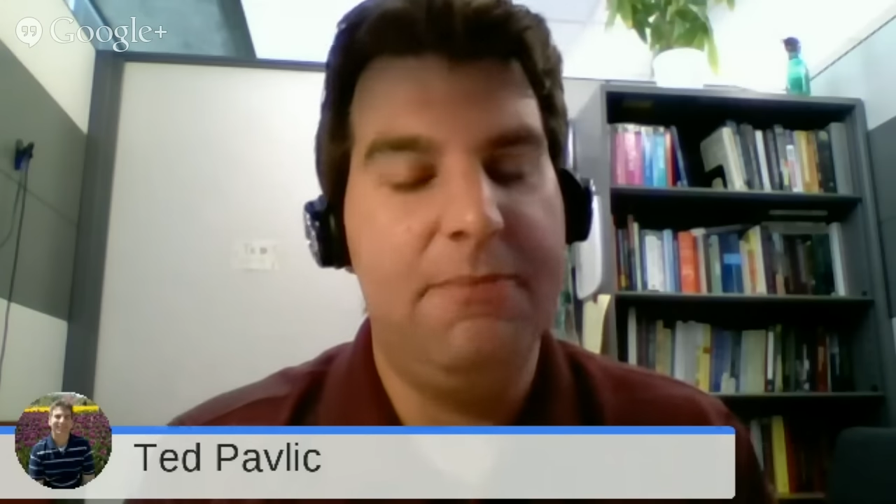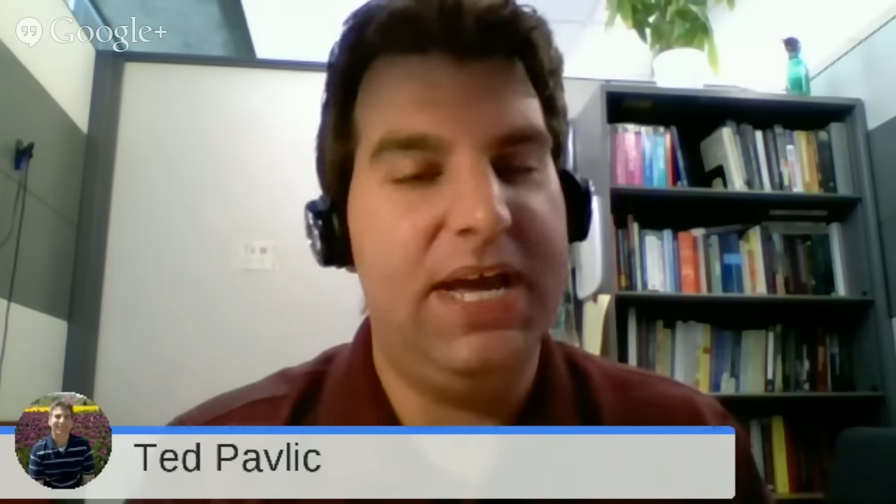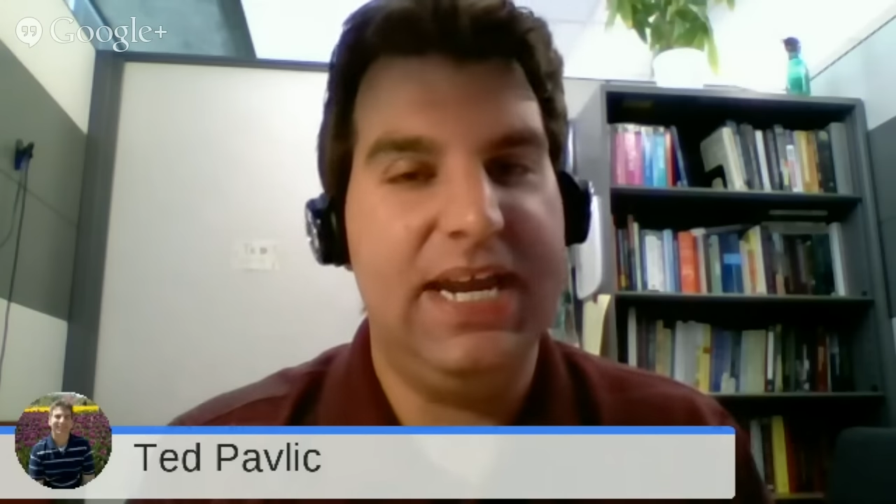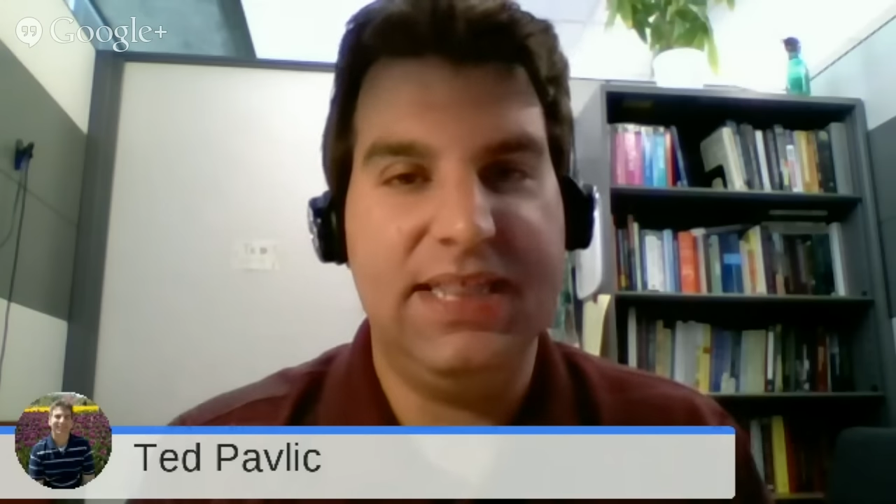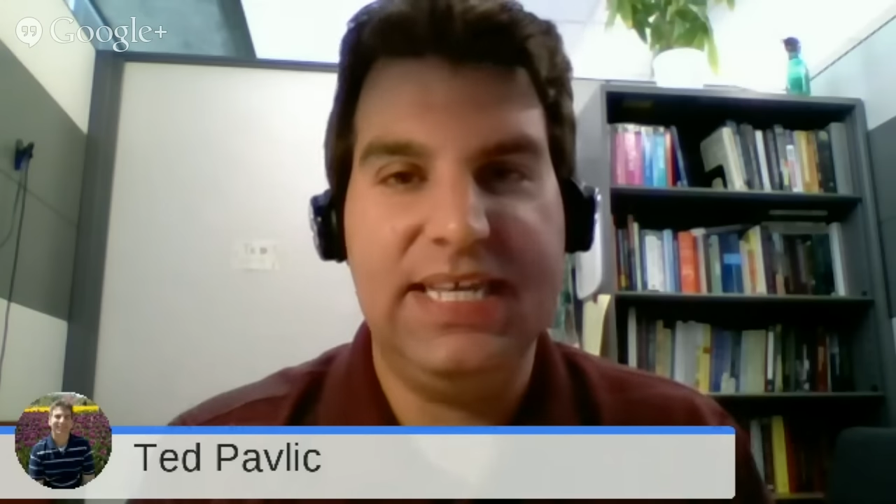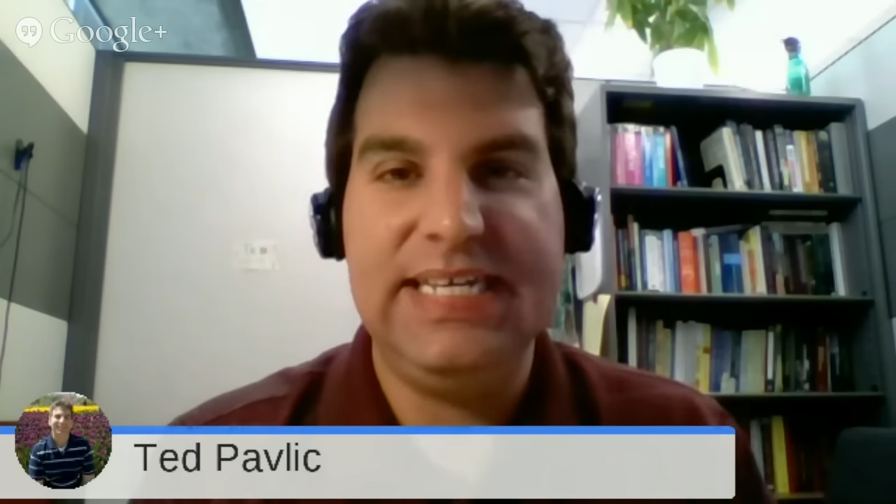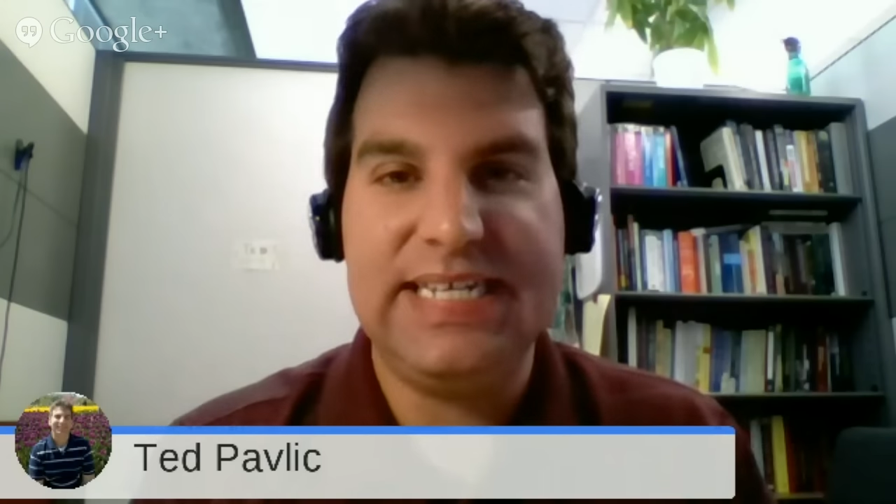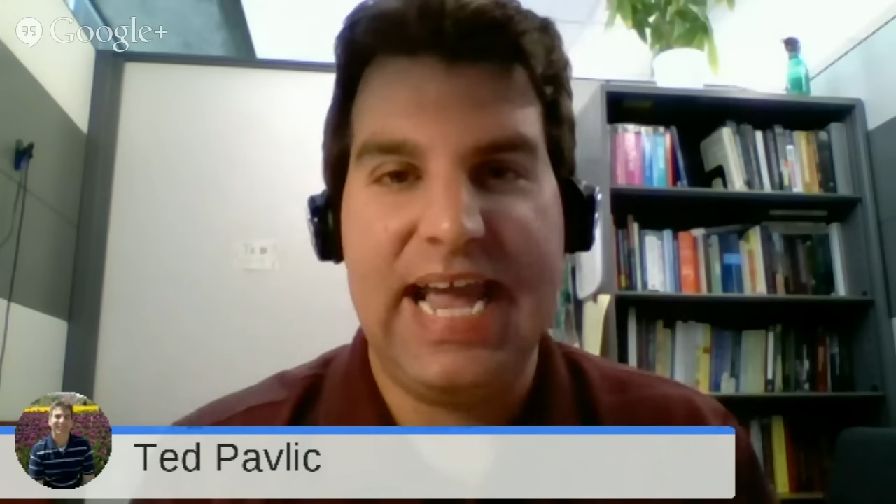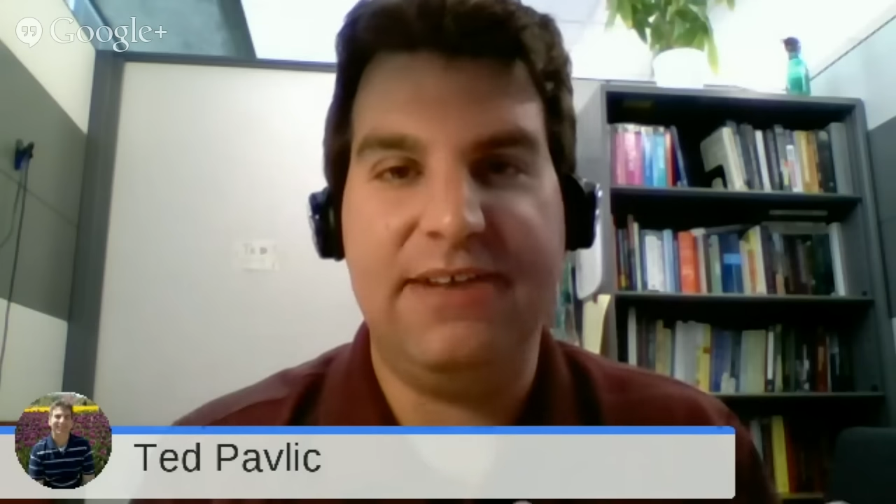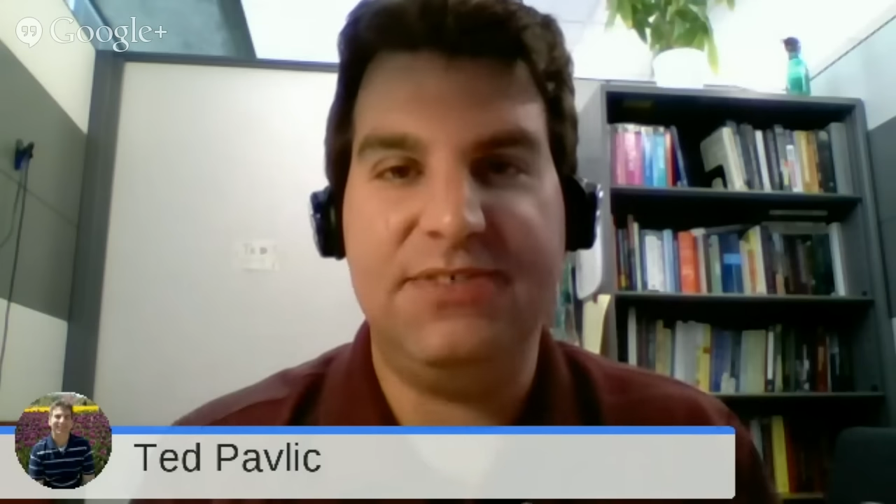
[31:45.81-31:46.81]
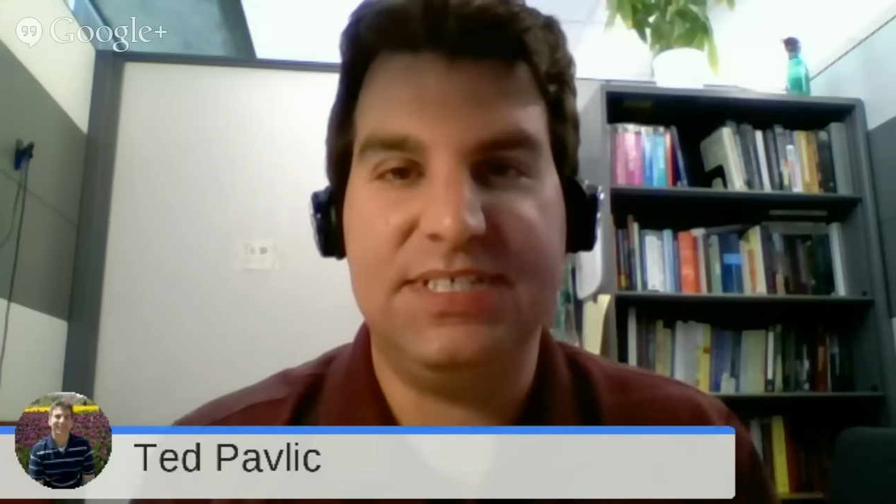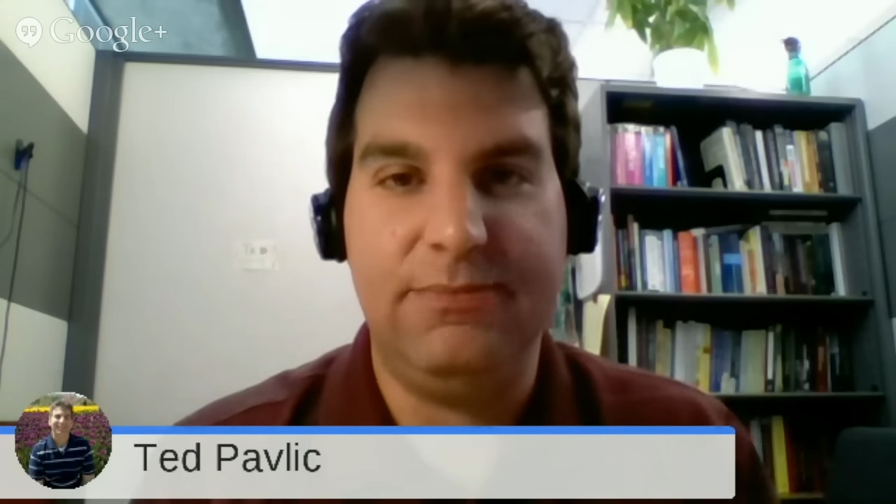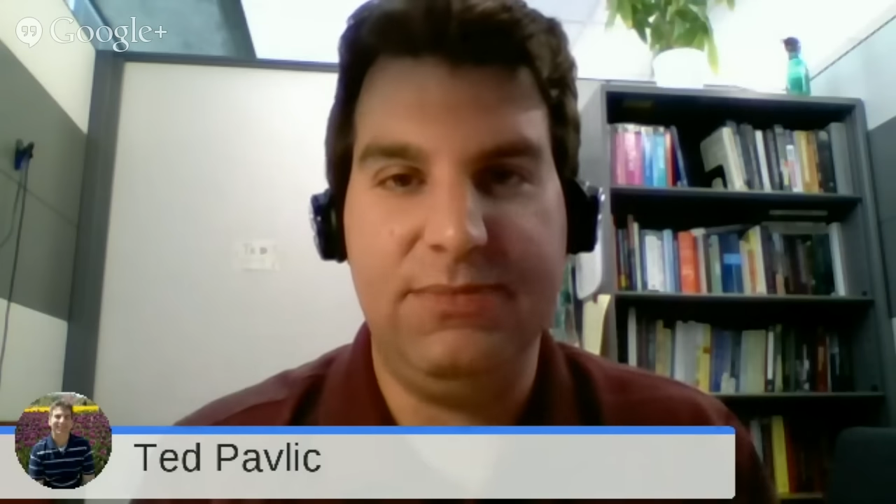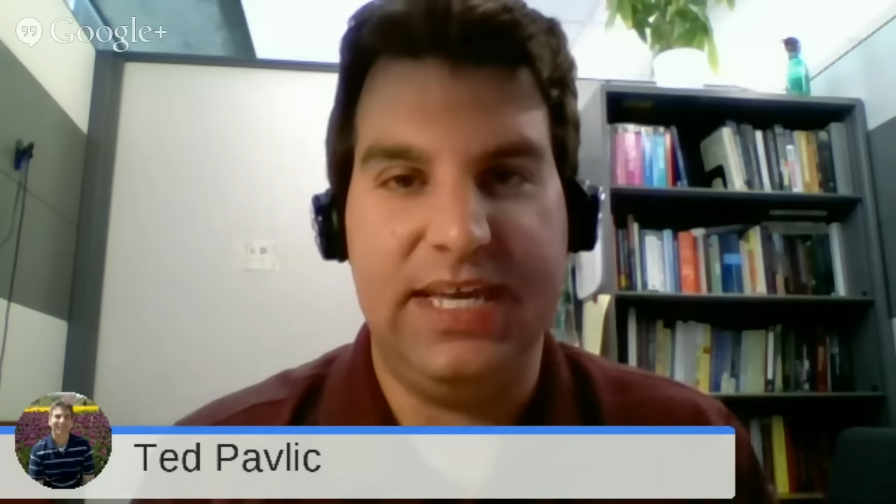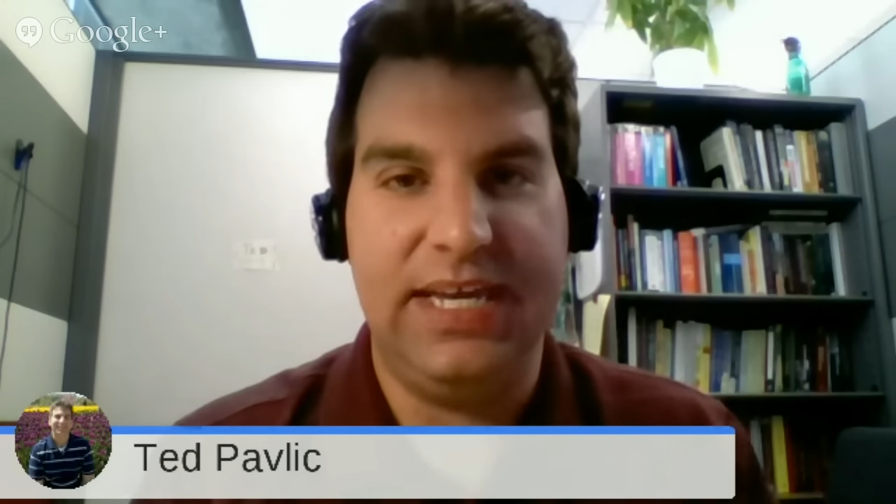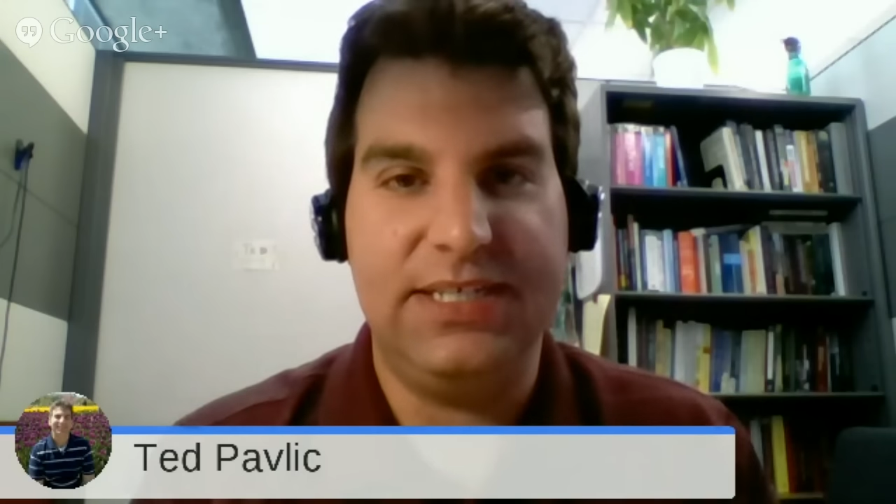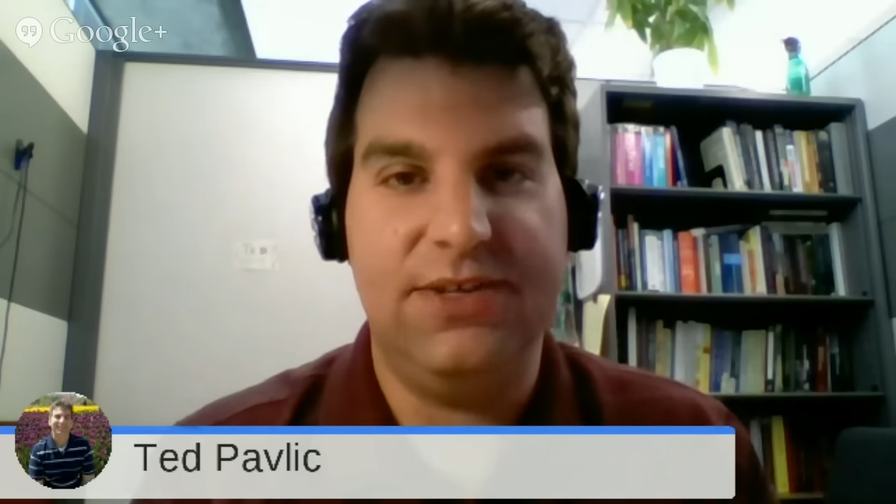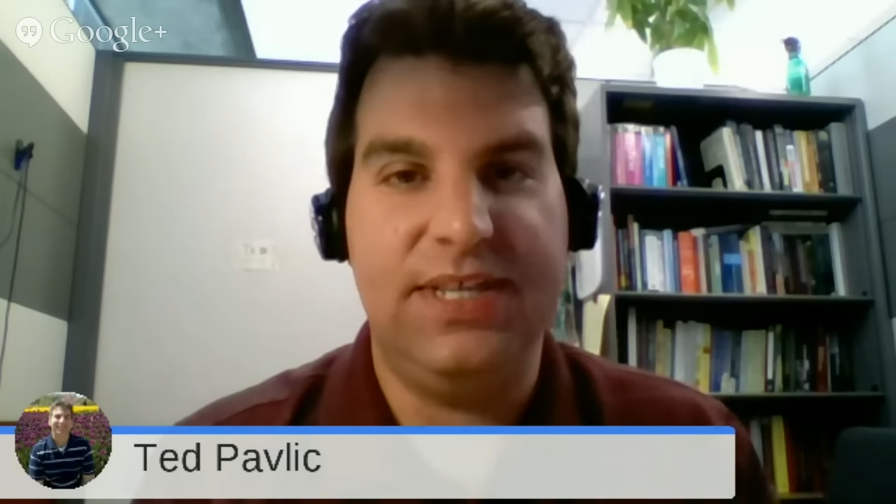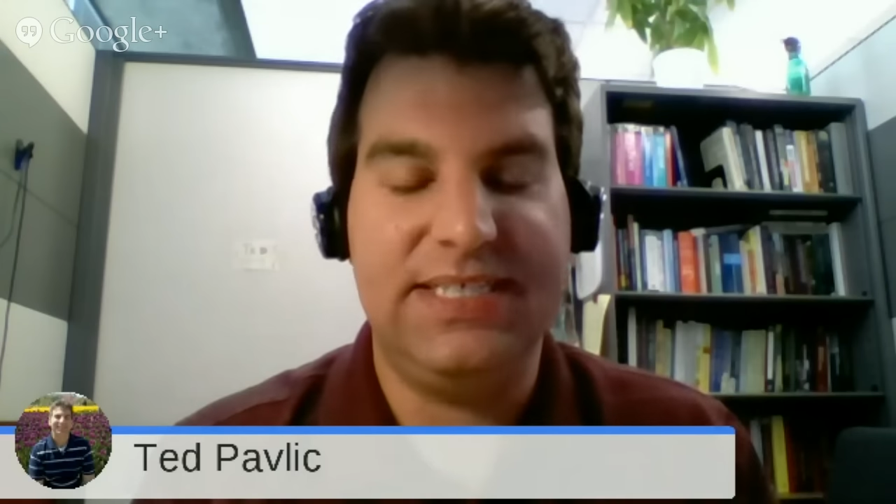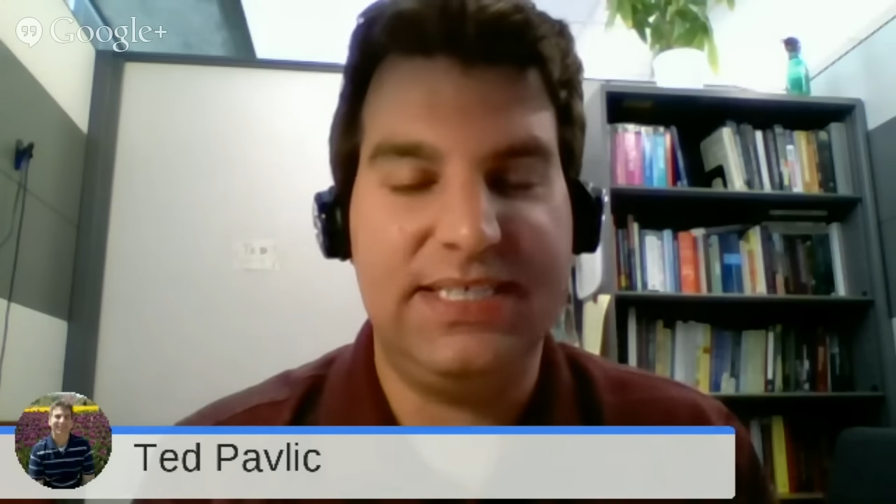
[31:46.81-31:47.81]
but at least have something so that